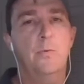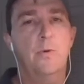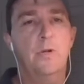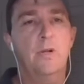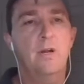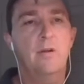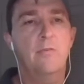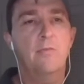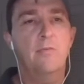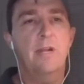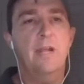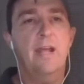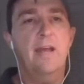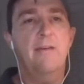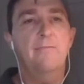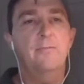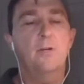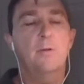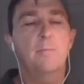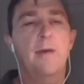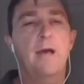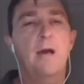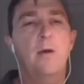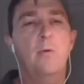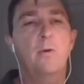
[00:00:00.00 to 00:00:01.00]
for recovering
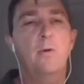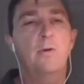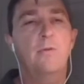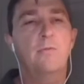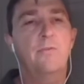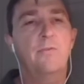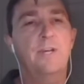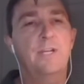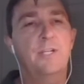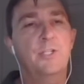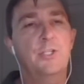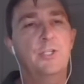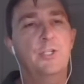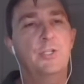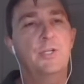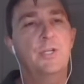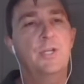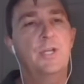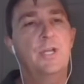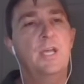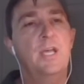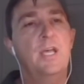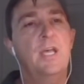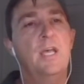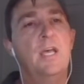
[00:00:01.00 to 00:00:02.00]
after a malware infection.
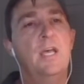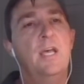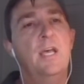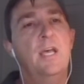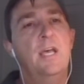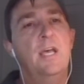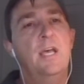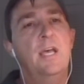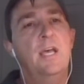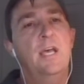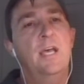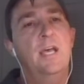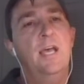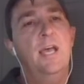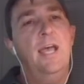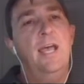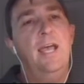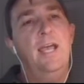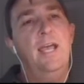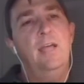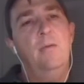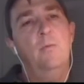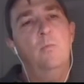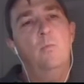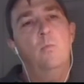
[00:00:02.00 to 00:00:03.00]

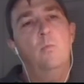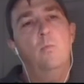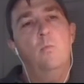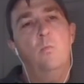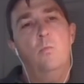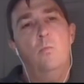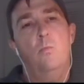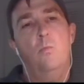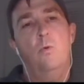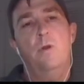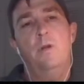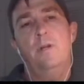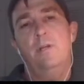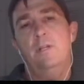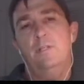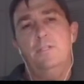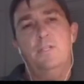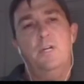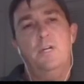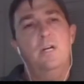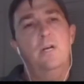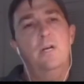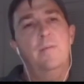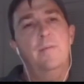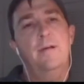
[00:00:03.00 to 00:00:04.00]
And we're going to
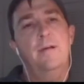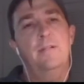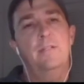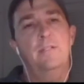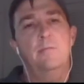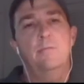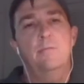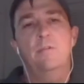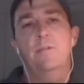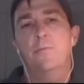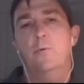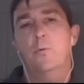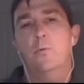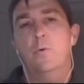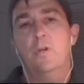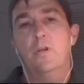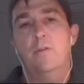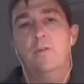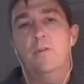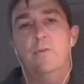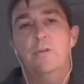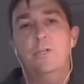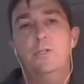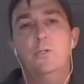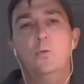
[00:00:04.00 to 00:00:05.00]
talk about some different
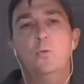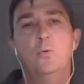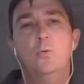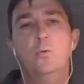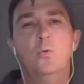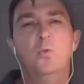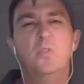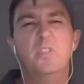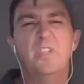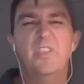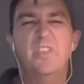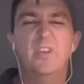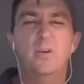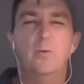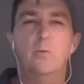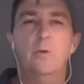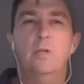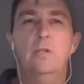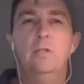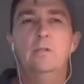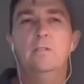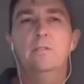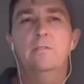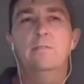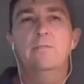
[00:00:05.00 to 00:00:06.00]
recovery tools and their
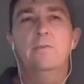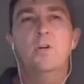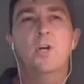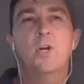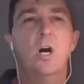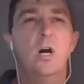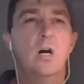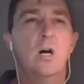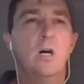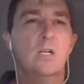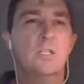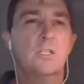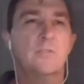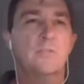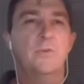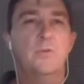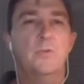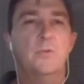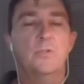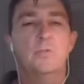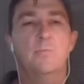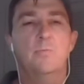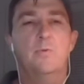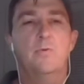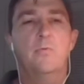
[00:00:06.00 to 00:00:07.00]
relative cost
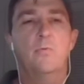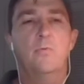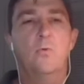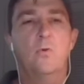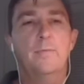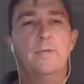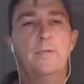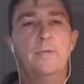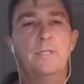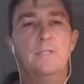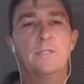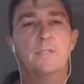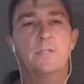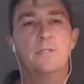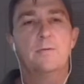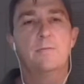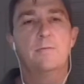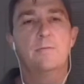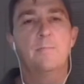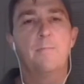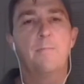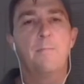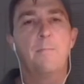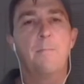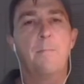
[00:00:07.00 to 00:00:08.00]
versus performance.
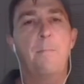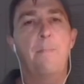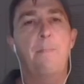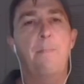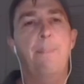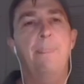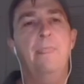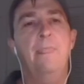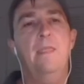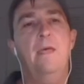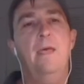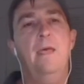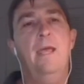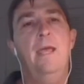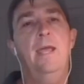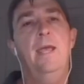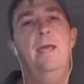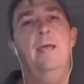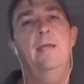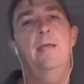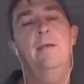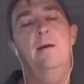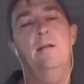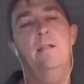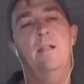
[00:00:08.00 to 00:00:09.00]

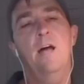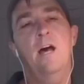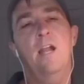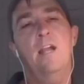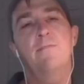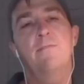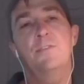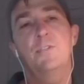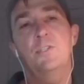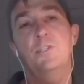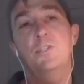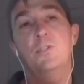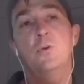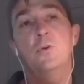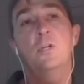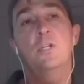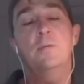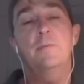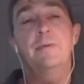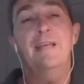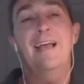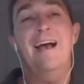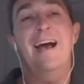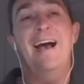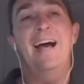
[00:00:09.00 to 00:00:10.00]
And a lot of this is going
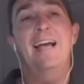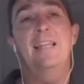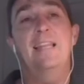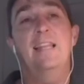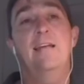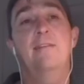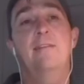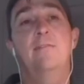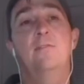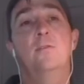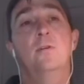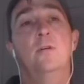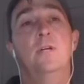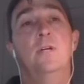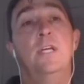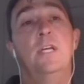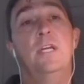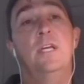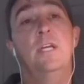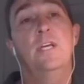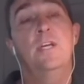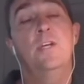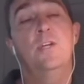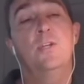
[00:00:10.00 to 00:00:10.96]
to be high level.